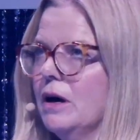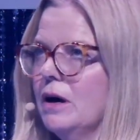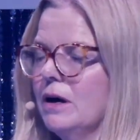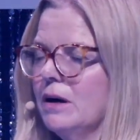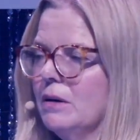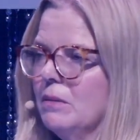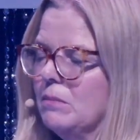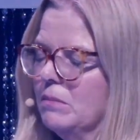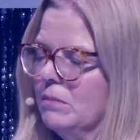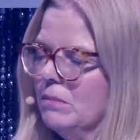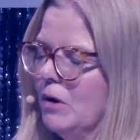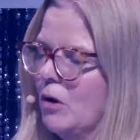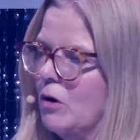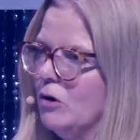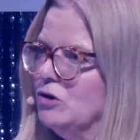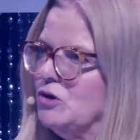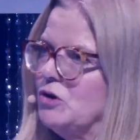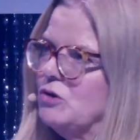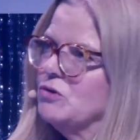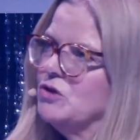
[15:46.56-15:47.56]

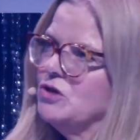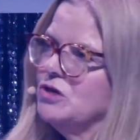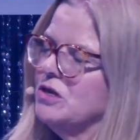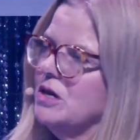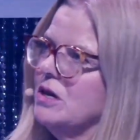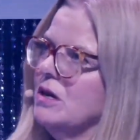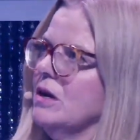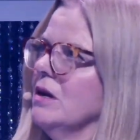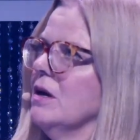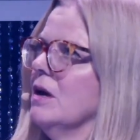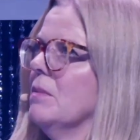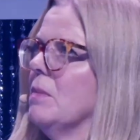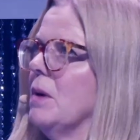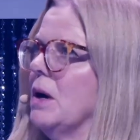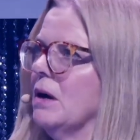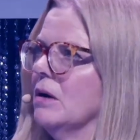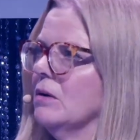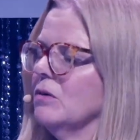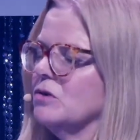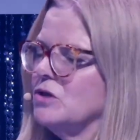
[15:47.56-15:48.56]
Also, just thinking
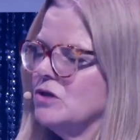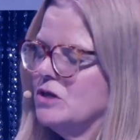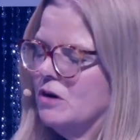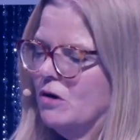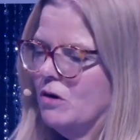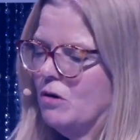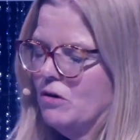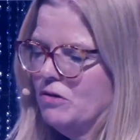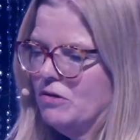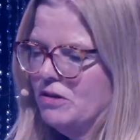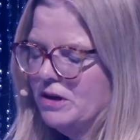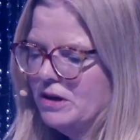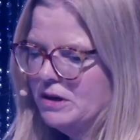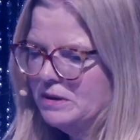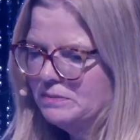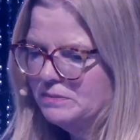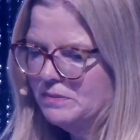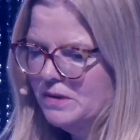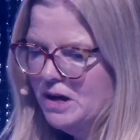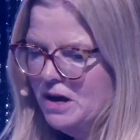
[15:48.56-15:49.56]
about all
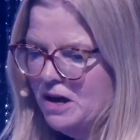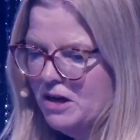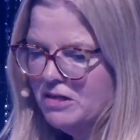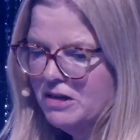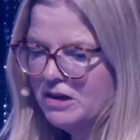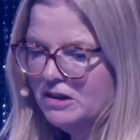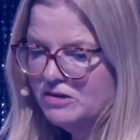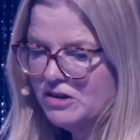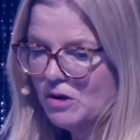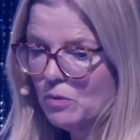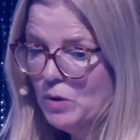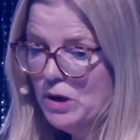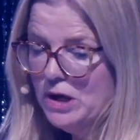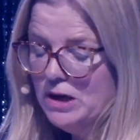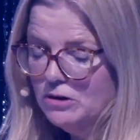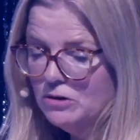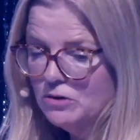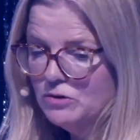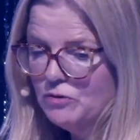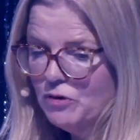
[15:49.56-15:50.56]
the things that we
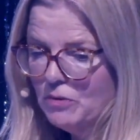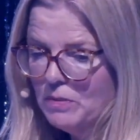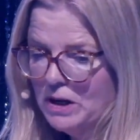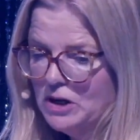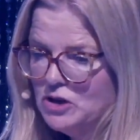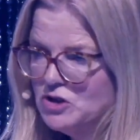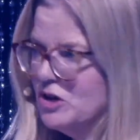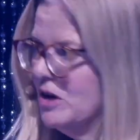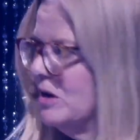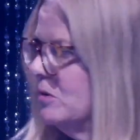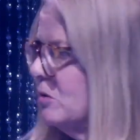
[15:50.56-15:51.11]
can learn from Asia. I